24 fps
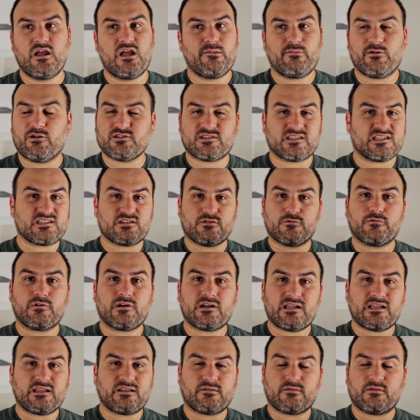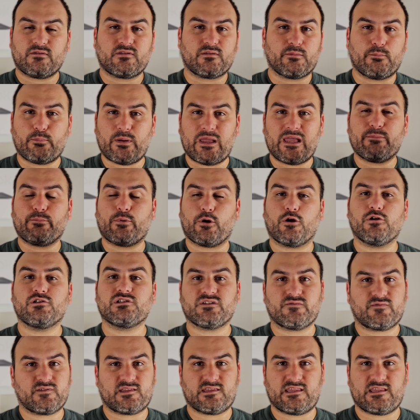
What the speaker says: Because there's already the bare bones of it